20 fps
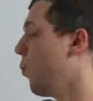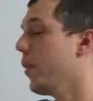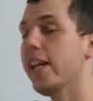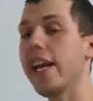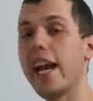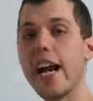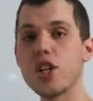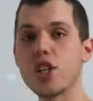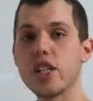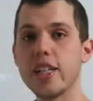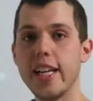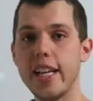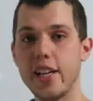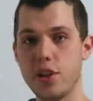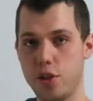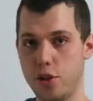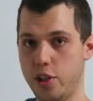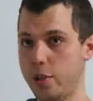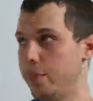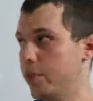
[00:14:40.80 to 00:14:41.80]
we actually like
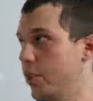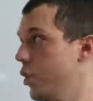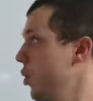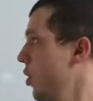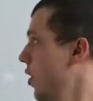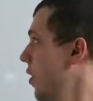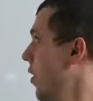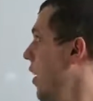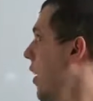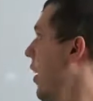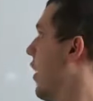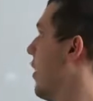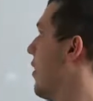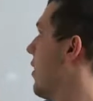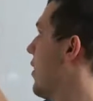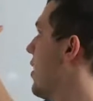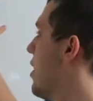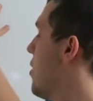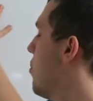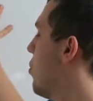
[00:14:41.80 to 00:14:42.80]
circumcision, and
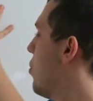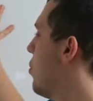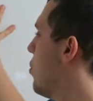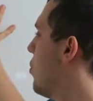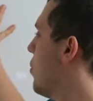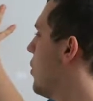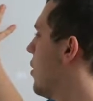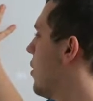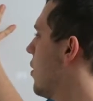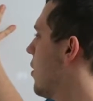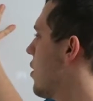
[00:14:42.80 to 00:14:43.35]
the Hebrew,